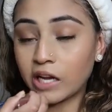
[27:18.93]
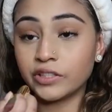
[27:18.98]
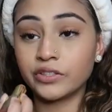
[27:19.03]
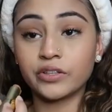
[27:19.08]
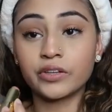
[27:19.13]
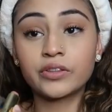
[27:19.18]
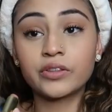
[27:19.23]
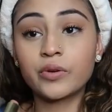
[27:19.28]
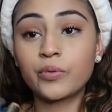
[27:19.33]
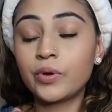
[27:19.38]

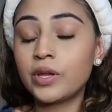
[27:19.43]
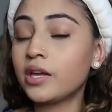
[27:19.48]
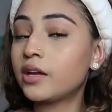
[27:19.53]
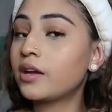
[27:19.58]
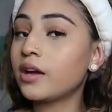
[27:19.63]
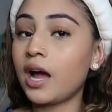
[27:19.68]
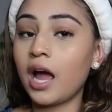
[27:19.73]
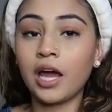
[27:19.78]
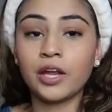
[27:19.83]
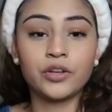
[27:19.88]
During the
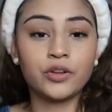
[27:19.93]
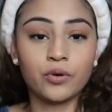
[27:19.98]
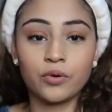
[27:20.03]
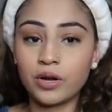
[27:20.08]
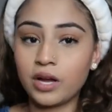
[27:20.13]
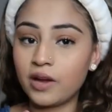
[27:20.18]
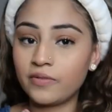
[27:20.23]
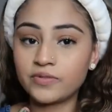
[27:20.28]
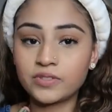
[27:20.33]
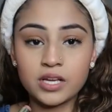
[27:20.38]
week, I
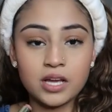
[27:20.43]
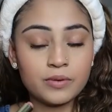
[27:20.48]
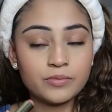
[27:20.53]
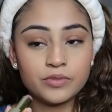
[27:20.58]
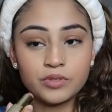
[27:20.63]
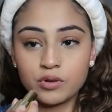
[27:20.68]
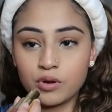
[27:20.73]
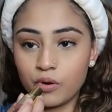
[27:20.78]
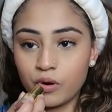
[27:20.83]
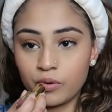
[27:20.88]
don't have
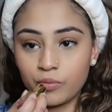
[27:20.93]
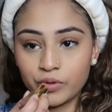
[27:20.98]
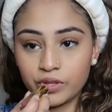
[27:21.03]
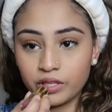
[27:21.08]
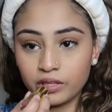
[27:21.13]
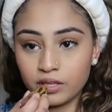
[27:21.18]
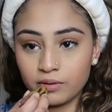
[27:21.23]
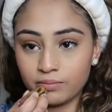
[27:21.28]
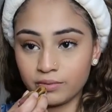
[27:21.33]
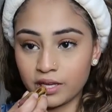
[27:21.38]
time to go in
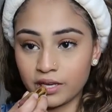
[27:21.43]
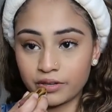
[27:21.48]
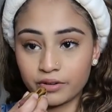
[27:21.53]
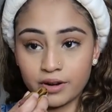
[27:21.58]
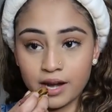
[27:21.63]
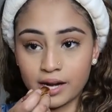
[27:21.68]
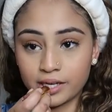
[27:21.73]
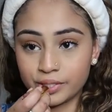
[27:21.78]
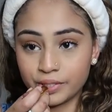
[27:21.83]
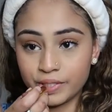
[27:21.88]
with a lip
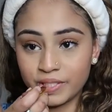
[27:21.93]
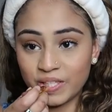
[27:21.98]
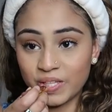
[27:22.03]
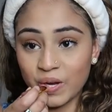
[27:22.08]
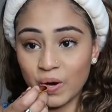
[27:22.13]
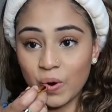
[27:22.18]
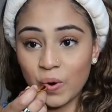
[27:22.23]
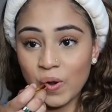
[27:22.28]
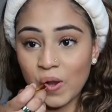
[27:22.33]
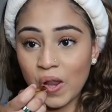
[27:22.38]
liner. I just
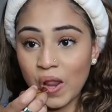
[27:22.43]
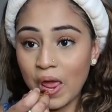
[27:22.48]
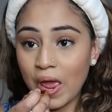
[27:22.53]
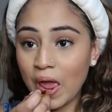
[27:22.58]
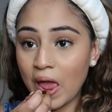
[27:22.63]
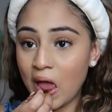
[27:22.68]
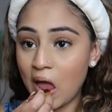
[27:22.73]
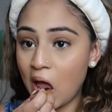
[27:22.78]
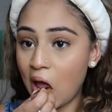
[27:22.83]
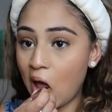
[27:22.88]
don't.
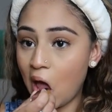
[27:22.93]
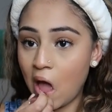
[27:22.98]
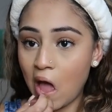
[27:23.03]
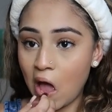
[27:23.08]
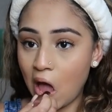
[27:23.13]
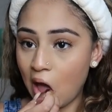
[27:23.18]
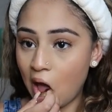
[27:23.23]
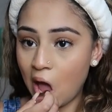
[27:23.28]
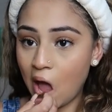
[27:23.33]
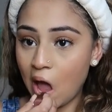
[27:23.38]

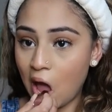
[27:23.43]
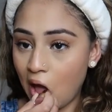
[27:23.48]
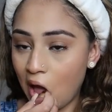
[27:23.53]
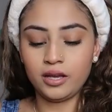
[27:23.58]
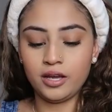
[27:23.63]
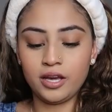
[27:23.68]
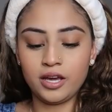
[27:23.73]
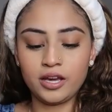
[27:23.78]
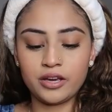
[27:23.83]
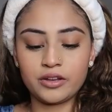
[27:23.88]

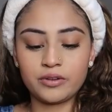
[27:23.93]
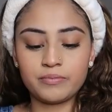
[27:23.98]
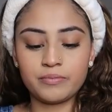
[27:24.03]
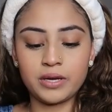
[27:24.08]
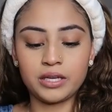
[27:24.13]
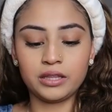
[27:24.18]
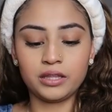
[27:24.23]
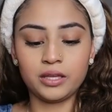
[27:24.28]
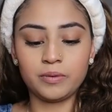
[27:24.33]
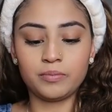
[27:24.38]
And
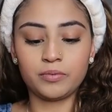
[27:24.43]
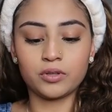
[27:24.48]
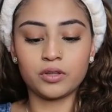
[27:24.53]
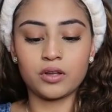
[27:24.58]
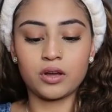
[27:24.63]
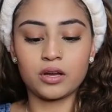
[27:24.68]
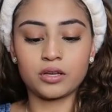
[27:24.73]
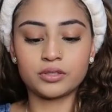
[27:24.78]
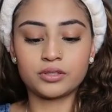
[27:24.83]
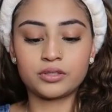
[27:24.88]
my lip
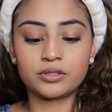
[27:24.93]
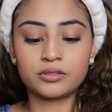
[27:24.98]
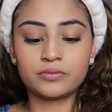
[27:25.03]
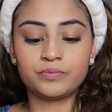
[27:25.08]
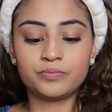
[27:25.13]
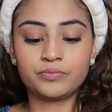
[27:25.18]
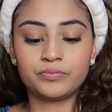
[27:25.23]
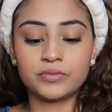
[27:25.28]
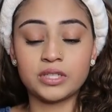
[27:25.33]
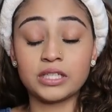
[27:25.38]
gloss.
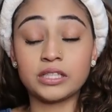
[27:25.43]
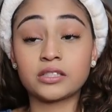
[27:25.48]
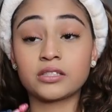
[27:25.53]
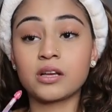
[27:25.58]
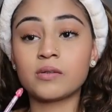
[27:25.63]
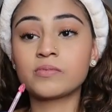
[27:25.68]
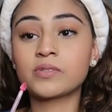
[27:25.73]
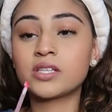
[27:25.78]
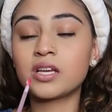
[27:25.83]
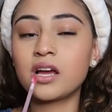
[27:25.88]
And
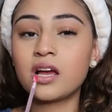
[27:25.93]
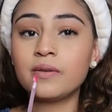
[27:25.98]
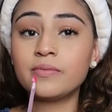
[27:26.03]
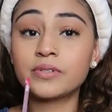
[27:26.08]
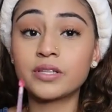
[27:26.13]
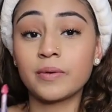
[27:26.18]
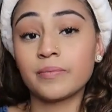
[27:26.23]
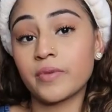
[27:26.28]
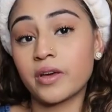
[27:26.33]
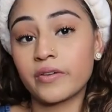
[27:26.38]

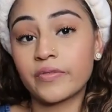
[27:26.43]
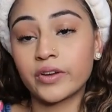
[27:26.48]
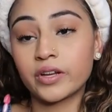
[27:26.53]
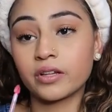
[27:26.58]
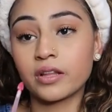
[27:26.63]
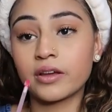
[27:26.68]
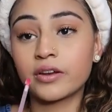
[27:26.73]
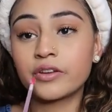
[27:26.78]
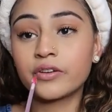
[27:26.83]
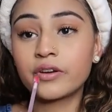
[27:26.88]
sometimes, I'm not even
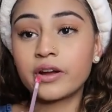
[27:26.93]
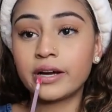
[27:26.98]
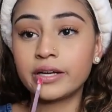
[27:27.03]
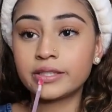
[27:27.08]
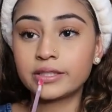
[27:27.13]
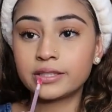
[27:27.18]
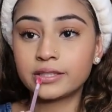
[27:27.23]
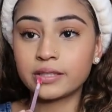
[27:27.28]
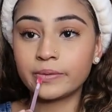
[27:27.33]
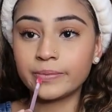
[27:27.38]
gonna lie to you
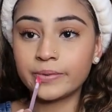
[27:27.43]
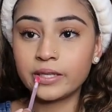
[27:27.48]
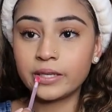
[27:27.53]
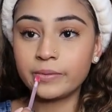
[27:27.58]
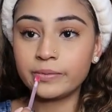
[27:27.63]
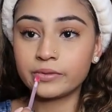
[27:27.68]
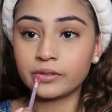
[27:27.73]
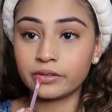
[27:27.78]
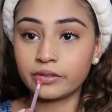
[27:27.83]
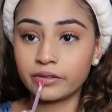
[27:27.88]
guys,
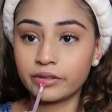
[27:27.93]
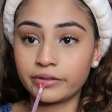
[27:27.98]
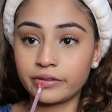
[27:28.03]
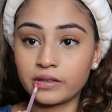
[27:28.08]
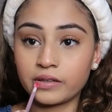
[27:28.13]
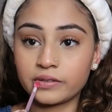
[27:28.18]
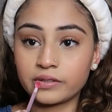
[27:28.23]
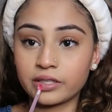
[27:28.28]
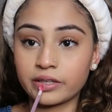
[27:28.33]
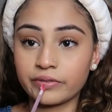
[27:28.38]
sometimes I don't
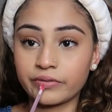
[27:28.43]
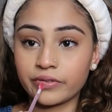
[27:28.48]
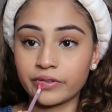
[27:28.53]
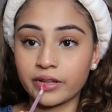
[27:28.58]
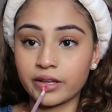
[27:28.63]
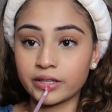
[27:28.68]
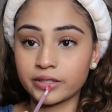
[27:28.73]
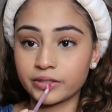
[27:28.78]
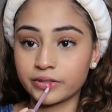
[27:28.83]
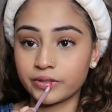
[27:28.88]
even have time for
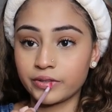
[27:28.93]
that.